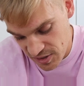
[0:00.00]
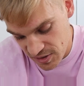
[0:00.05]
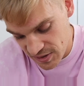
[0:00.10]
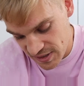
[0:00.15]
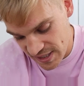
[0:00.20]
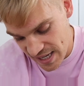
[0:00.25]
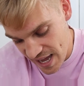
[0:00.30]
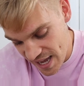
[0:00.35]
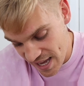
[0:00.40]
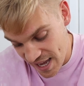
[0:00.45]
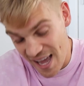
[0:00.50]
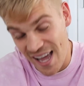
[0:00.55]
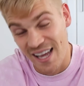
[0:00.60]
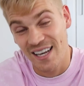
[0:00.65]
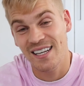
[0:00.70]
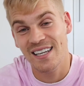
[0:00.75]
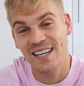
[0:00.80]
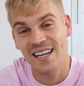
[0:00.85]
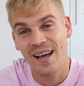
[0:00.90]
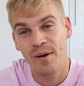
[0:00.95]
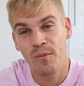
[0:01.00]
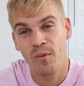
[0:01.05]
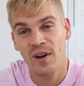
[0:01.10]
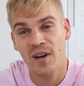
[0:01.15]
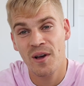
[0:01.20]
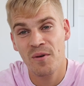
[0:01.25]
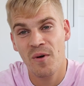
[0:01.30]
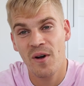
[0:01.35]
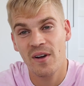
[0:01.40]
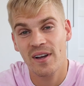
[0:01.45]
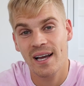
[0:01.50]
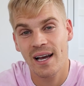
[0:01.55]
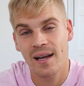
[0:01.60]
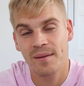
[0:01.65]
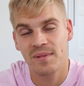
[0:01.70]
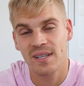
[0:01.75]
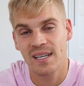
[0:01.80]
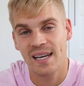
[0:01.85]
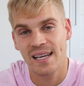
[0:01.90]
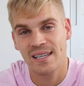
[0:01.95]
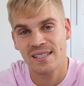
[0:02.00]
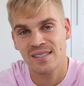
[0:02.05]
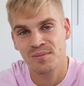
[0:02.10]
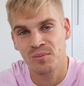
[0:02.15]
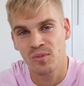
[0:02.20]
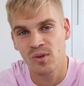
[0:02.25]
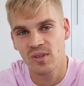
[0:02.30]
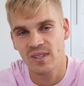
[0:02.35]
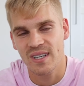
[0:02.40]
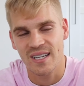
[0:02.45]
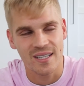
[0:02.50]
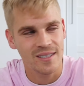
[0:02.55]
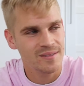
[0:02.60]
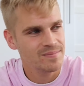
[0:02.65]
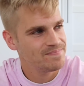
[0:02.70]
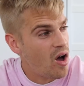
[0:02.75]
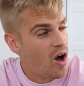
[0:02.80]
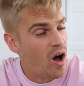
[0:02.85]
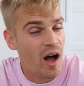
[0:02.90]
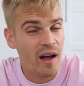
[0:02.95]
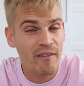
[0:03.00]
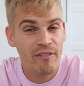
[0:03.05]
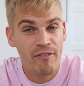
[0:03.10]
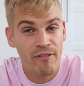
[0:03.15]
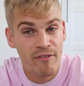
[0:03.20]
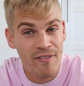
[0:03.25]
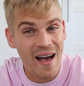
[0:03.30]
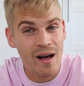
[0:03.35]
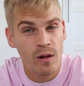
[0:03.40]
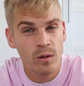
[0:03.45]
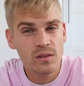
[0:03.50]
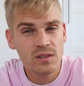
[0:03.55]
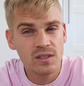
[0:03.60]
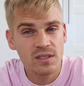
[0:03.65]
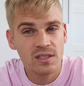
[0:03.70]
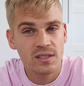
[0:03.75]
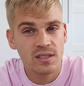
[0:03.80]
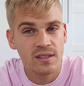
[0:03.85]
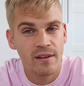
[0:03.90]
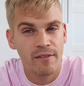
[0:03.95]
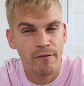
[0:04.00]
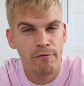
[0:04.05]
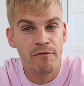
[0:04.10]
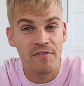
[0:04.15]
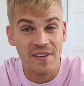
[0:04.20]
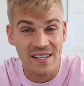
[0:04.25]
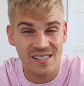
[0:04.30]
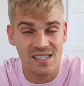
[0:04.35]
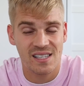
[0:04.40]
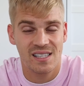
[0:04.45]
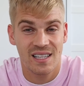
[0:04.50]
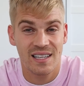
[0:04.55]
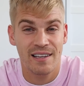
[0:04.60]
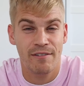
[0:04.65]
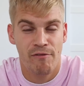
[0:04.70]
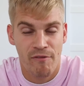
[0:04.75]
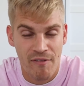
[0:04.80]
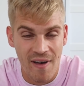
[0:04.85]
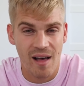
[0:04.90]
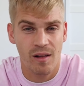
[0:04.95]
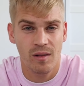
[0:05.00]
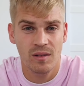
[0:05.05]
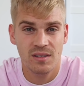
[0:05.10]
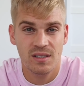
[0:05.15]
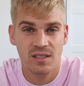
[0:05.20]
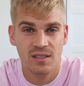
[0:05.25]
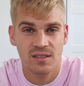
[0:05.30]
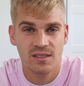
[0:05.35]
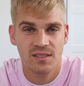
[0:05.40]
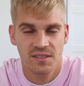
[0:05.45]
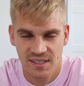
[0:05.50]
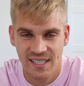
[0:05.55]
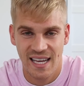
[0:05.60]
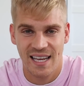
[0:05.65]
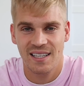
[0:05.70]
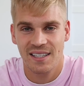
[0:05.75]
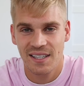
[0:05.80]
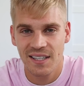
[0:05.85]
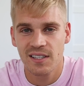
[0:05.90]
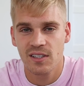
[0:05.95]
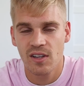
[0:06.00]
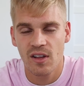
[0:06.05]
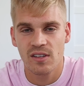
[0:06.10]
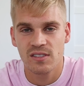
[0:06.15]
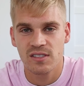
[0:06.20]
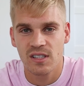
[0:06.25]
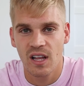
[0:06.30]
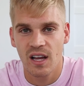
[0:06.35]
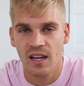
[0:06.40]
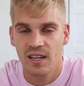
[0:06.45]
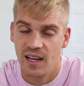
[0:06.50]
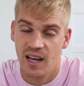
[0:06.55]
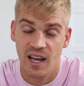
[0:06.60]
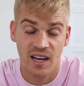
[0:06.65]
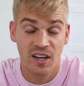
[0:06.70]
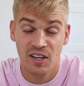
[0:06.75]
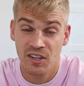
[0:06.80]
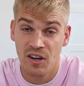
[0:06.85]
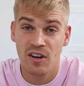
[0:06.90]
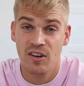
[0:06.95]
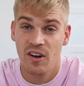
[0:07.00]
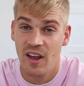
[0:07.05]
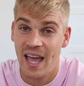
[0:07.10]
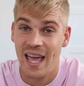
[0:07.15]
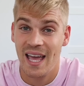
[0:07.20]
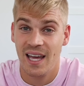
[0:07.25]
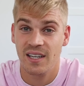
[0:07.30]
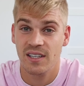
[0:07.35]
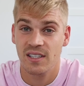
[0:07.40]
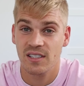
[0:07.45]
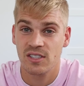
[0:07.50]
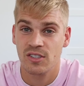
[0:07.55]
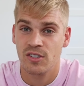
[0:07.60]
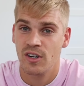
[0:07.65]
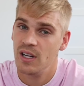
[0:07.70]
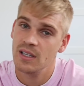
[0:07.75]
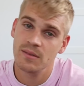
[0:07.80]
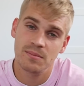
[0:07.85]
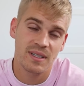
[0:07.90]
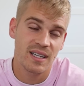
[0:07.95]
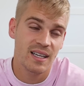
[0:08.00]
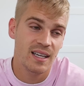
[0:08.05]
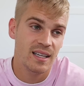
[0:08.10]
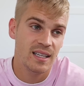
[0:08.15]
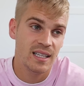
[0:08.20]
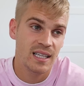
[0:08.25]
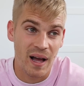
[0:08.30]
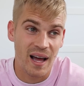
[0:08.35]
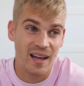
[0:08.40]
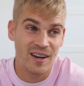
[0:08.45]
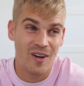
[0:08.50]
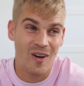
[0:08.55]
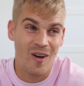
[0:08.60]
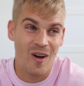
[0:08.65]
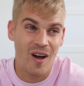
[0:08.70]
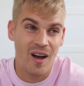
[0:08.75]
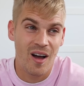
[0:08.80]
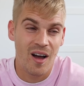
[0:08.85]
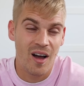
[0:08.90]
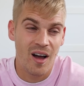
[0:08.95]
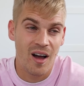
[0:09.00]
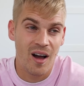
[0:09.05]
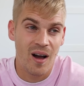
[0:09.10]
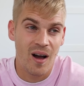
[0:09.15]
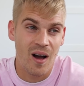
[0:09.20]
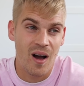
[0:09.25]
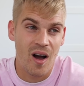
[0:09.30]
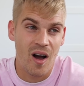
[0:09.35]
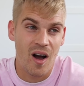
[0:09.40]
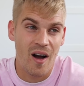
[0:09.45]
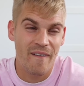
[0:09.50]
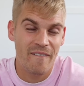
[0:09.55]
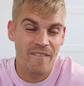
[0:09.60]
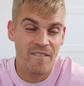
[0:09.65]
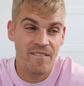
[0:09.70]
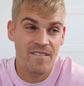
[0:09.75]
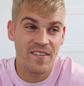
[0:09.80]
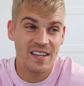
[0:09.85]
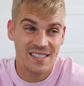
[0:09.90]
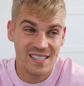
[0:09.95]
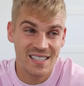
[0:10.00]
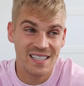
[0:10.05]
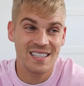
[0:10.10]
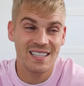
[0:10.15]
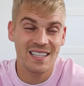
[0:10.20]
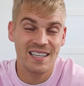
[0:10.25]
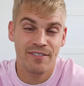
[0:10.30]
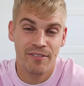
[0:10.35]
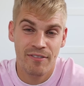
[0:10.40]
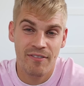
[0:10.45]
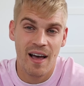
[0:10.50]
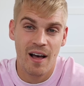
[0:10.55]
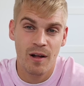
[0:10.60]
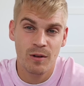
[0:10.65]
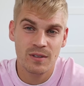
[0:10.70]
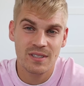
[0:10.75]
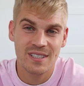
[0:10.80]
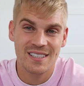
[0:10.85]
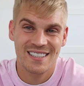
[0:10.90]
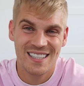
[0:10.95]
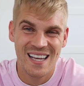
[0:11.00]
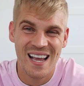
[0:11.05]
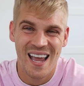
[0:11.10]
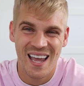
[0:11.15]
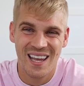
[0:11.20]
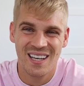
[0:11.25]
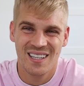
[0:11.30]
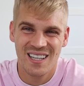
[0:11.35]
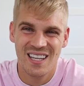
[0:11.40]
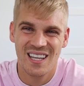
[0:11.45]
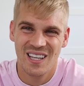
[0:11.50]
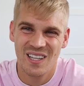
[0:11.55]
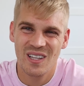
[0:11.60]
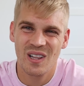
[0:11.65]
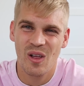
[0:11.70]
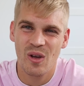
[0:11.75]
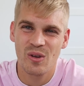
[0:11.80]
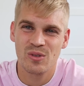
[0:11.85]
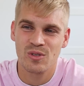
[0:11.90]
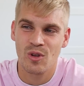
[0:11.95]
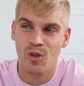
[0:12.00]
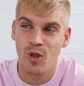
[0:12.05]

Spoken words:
day. And when I woke up the next morning, I physically felt 10 kilos lighter. And I don't know how to describe that, but physically felt 10 kilos